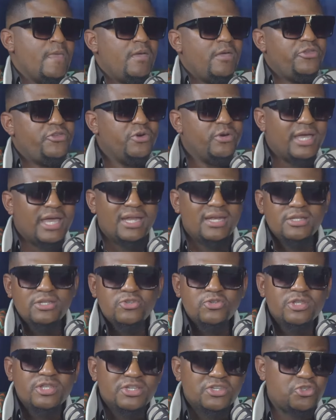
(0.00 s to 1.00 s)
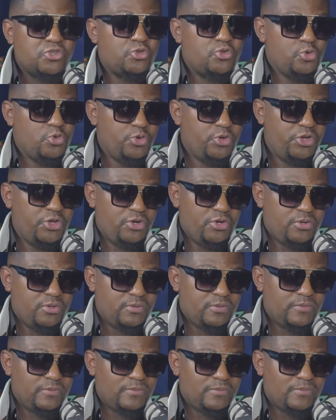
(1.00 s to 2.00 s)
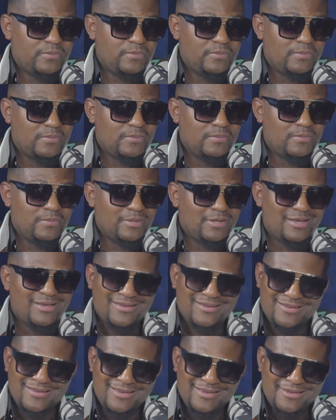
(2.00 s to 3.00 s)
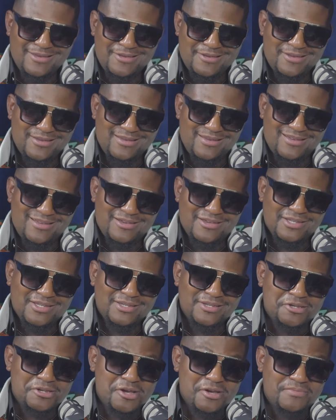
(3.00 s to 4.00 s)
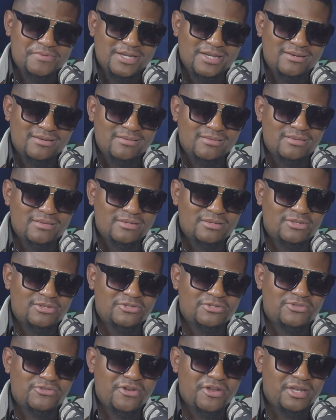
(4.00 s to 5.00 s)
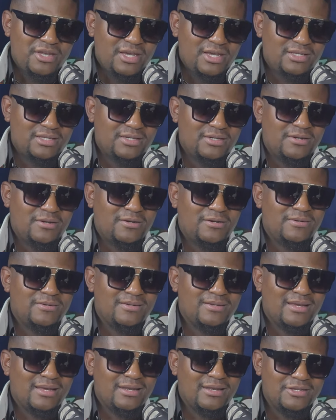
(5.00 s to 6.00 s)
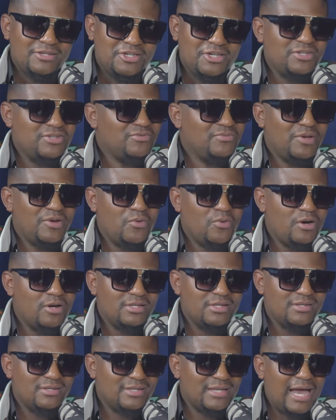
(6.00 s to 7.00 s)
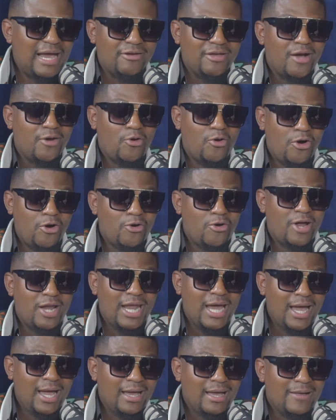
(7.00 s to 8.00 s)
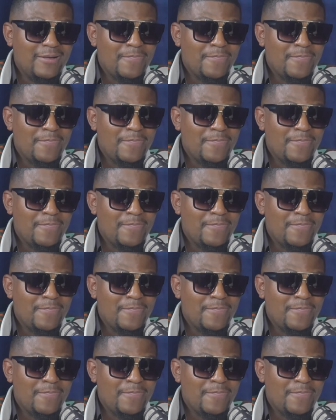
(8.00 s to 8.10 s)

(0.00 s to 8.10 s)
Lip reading: You get into the studio. I was in Durban 3 days ago, and a gentleman walks in the